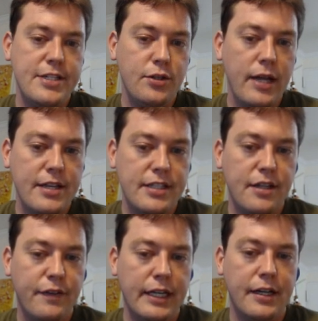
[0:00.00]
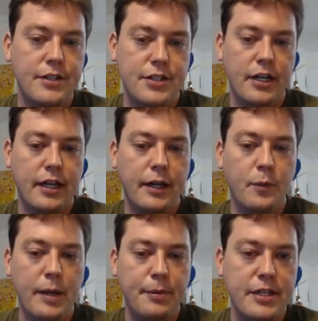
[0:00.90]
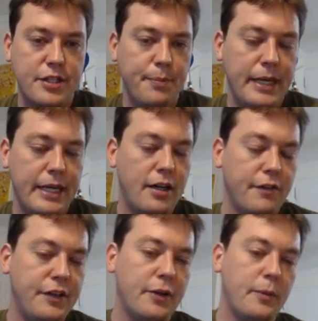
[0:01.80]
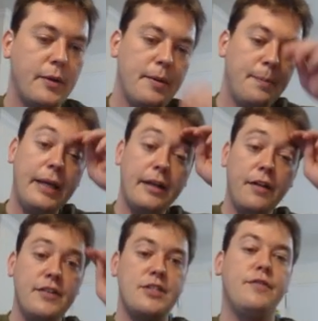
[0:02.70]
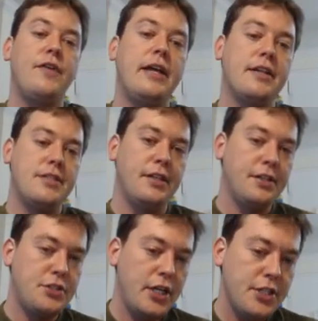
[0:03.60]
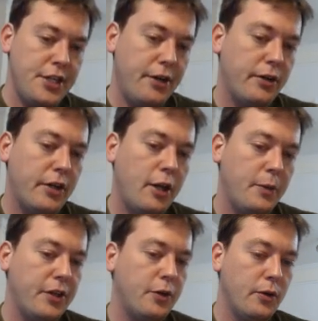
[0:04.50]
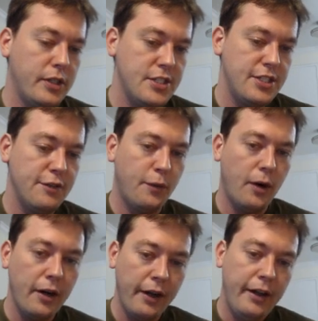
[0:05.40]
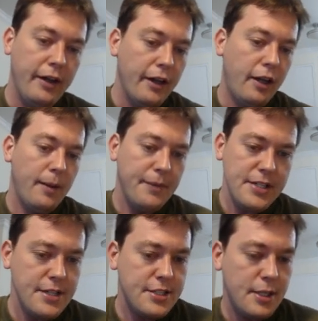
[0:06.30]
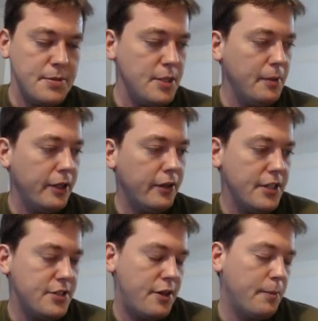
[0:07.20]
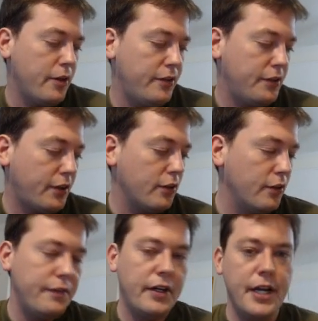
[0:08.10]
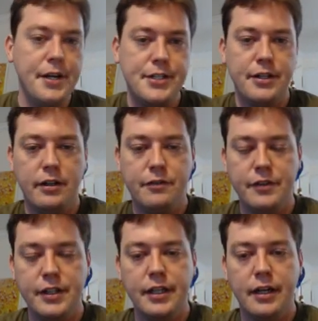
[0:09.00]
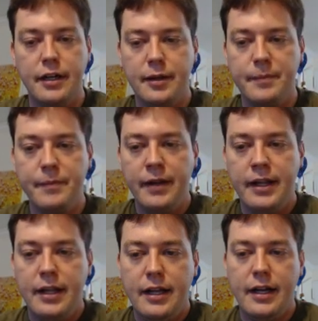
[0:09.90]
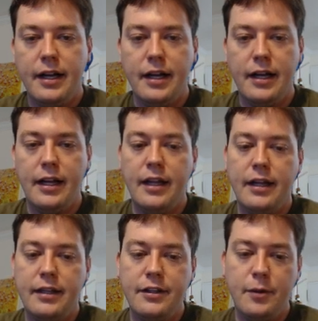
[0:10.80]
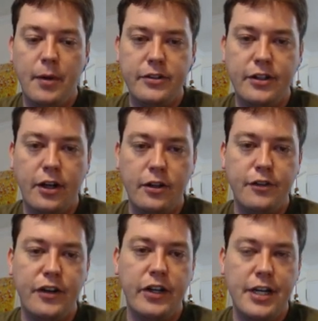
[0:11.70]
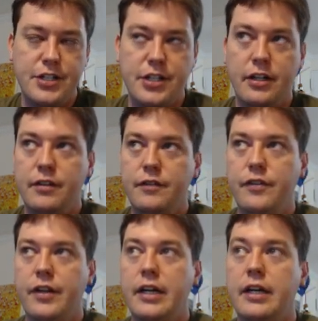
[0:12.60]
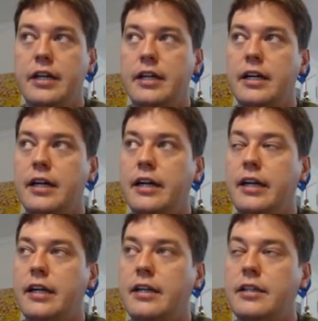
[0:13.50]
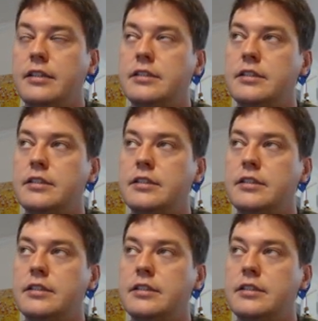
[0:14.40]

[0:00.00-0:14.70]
still has the advantage, and white plays the Panov here. Panov is defined as the exchange Caro-Kann with an early c4. This has some similarities to the Monte Carlo variation of the, Monte Carlo variation of the